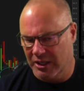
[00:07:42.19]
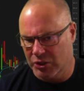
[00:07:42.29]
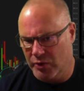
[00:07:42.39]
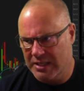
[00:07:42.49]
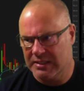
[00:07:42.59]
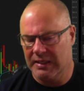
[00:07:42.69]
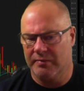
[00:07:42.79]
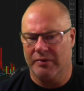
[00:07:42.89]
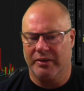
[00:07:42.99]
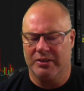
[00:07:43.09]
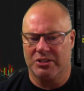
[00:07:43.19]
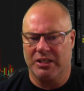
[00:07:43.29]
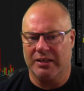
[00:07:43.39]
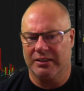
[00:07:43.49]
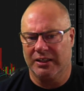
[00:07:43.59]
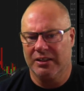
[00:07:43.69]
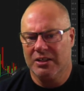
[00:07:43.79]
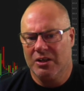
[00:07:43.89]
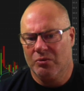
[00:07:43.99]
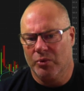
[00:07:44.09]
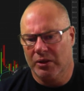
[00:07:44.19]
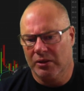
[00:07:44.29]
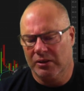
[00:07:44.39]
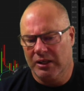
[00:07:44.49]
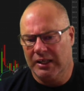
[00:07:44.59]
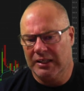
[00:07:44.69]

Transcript: a greater level of understanding will